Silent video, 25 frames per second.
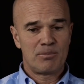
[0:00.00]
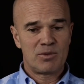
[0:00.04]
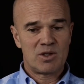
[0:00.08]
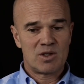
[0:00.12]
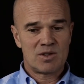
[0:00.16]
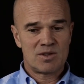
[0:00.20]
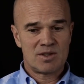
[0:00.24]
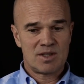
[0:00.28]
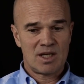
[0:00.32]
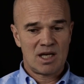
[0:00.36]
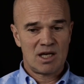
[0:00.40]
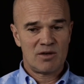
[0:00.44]

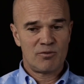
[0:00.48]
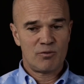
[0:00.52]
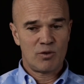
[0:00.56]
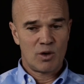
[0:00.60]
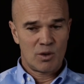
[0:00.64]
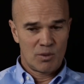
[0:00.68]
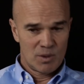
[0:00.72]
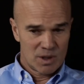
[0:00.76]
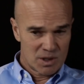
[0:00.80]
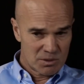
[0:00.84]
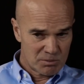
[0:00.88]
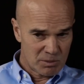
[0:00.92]
say
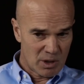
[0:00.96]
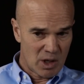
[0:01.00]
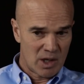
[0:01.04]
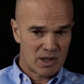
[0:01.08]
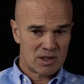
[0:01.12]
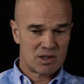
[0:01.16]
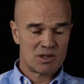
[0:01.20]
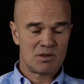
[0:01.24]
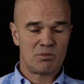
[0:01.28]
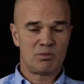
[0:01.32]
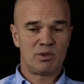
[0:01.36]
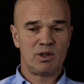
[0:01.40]
for
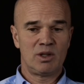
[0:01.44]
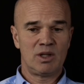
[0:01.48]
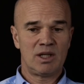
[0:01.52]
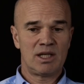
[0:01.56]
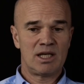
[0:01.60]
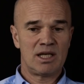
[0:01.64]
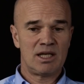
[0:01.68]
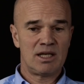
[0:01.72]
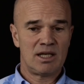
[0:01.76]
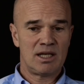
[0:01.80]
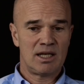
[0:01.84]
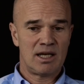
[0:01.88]

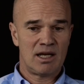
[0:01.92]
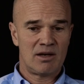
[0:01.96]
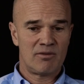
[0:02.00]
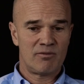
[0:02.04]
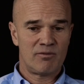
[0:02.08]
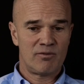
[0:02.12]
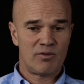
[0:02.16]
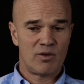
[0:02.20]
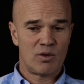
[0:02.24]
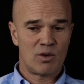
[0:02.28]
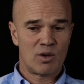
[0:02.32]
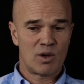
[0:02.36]
responsibility and
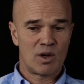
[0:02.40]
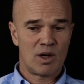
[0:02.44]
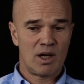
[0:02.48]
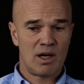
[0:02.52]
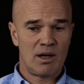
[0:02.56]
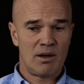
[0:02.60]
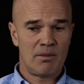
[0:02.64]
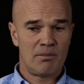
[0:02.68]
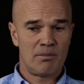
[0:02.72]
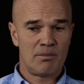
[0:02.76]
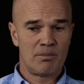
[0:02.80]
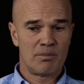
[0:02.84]

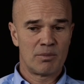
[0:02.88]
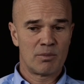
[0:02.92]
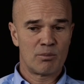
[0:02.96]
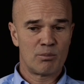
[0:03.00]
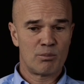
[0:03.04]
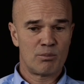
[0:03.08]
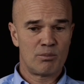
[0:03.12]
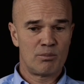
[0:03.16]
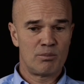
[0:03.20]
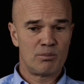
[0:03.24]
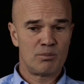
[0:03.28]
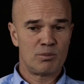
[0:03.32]
for
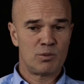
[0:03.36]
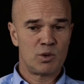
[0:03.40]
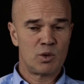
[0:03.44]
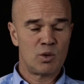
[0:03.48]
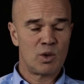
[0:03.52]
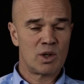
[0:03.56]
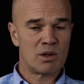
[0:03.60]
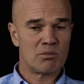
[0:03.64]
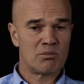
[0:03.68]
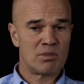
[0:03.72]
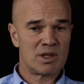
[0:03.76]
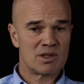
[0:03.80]

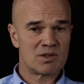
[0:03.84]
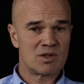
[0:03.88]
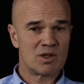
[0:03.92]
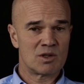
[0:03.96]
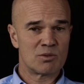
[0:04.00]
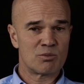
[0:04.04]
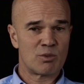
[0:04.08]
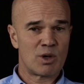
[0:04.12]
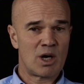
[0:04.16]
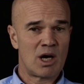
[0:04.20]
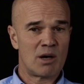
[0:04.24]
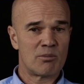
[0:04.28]
doing business
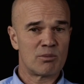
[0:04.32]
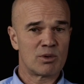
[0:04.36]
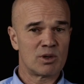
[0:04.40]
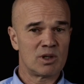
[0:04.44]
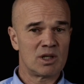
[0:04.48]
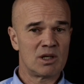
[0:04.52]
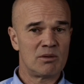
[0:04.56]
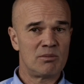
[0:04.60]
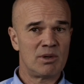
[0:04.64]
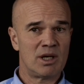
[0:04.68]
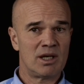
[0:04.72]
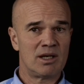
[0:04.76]

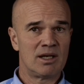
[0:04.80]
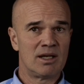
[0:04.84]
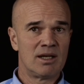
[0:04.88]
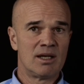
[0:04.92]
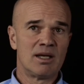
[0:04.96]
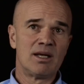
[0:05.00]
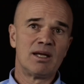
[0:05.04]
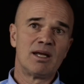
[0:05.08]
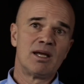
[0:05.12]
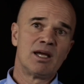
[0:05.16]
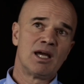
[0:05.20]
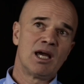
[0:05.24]
properly, but
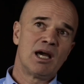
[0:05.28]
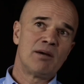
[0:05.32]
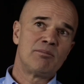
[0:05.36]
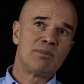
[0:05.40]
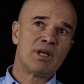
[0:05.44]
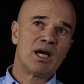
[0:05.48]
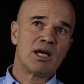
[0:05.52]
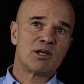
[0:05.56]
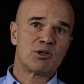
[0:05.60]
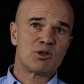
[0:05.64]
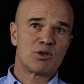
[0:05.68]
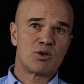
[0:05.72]
I'm
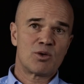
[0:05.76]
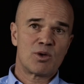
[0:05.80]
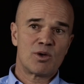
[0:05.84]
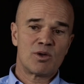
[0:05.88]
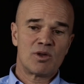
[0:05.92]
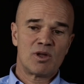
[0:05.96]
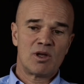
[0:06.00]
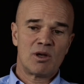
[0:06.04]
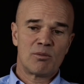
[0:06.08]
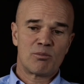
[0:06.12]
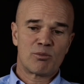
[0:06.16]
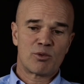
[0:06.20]
not sure
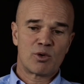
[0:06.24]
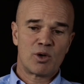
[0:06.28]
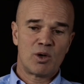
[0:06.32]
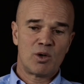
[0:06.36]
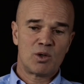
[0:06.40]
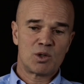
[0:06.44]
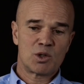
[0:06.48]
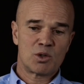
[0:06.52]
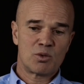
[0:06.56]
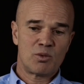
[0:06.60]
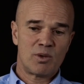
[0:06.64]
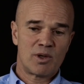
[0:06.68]
the
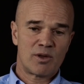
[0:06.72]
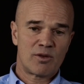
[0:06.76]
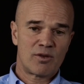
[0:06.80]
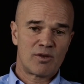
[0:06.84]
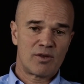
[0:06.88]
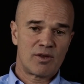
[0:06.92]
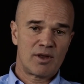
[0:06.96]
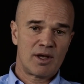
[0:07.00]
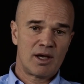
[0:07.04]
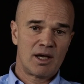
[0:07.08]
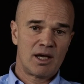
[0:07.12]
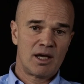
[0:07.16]
approach
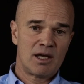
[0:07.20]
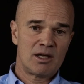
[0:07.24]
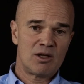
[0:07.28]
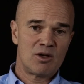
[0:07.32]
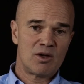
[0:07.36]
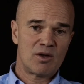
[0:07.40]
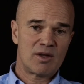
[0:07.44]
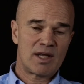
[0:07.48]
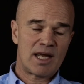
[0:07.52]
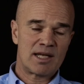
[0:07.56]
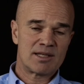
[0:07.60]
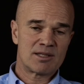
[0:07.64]
with you
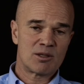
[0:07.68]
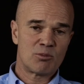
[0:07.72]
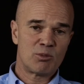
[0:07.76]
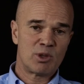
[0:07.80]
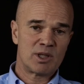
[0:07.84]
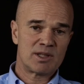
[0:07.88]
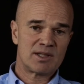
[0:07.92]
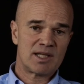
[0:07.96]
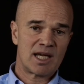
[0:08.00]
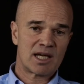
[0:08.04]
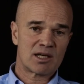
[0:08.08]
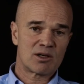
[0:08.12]
know, that
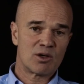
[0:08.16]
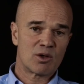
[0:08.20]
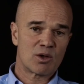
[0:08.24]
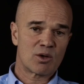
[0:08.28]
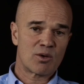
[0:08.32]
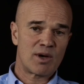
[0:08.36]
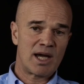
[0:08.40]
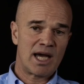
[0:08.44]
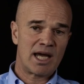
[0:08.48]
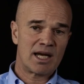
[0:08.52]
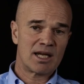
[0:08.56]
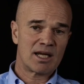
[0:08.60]
somewhat
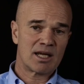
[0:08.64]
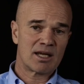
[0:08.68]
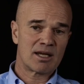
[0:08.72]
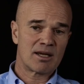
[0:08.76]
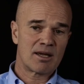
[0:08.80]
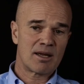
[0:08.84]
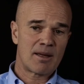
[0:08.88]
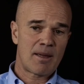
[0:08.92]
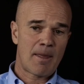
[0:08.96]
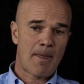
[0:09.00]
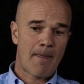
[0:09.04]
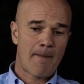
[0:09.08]

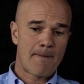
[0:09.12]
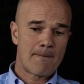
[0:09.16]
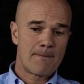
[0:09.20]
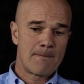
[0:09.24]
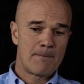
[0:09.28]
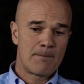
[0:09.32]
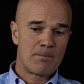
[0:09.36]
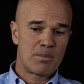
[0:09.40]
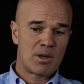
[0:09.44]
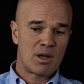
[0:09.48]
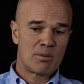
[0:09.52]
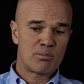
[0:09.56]
technocratic
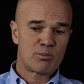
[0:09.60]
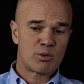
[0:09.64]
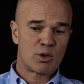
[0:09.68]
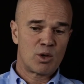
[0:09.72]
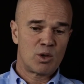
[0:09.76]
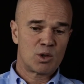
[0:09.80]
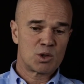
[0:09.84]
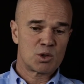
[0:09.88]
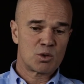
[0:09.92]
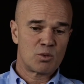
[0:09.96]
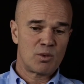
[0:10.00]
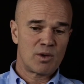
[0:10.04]

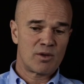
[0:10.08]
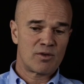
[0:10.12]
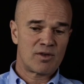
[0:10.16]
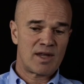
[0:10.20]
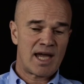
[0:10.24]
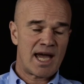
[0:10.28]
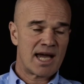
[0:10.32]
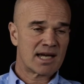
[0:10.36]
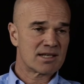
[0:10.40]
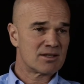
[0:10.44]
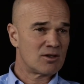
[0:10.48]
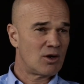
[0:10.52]
approach with
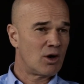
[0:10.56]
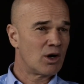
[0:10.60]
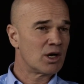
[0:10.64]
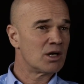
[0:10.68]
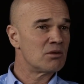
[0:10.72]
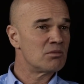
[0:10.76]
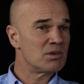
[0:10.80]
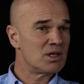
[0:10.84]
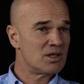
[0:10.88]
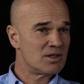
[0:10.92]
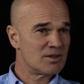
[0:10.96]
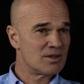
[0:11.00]

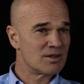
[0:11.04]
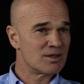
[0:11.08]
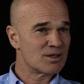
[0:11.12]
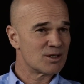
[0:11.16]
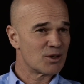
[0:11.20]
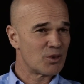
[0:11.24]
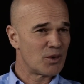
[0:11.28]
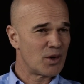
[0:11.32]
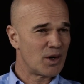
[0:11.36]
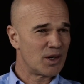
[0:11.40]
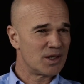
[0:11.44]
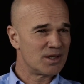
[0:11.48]
taxonomies and
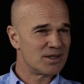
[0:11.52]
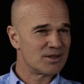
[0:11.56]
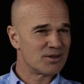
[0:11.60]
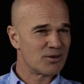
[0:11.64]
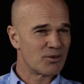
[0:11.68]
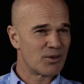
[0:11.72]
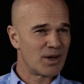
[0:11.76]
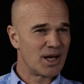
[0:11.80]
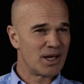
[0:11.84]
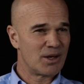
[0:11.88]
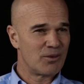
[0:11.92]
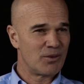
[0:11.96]
so on is the
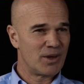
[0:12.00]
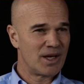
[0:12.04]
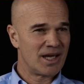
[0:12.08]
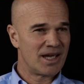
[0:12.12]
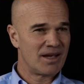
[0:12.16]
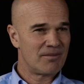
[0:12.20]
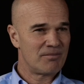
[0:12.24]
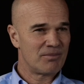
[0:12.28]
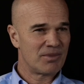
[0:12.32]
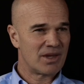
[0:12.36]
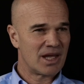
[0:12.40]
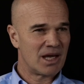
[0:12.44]
right
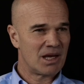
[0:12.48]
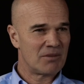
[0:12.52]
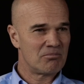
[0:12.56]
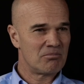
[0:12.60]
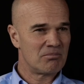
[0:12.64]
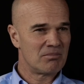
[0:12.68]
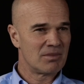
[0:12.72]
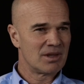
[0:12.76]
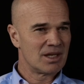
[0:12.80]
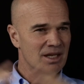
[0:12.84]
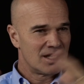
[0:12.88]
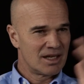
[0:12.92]
way.
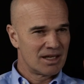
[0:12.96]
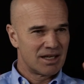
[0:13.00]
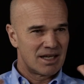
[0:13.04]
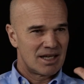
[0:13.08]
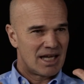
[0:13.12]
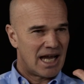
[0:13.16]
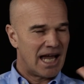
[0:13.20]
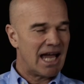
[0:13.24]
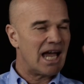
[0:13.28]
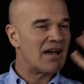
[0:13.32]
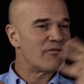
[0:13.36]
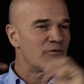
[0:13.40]

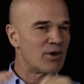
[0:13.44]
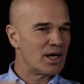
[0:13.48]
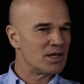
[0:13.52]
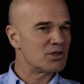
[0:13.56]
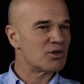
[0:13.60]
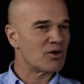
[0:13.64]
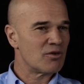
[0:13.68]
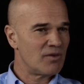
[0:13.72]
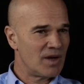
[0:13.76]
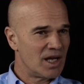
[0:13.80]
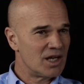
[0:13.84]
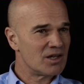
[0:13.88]
I have
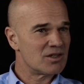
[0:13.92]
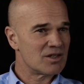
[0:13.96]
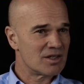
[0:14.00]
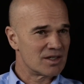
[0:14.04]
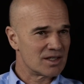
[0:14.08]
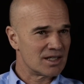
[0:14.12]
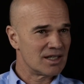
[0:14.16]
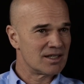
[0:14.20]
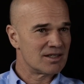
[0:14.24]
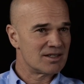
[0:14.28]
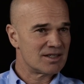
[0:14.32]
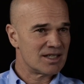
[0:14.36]
reservations, let's